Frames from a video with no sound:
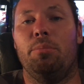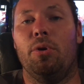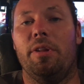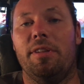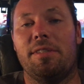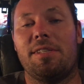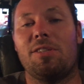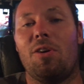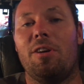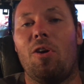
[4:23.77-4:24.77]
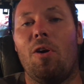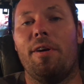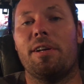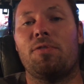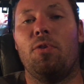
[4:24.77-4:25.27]
But this is on an
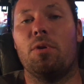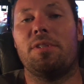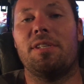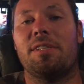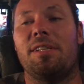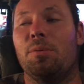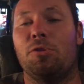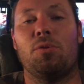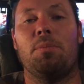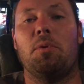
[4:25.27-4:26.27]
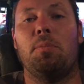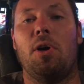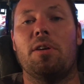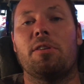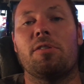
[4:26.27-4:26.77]
R X four sixty with triple
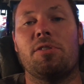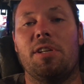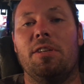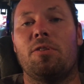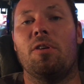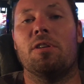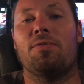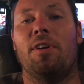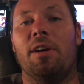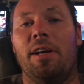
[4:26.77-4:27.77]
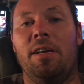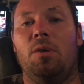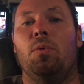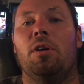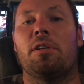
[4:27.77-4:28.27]
monitors in Crossfire, and
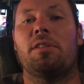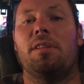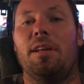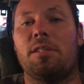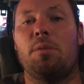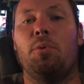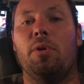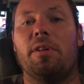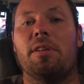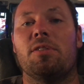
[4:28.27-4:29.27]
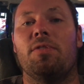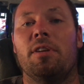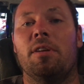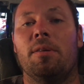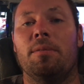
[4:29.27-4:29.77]
it works. That's the point of this
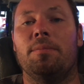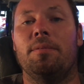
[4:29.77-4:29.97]
video.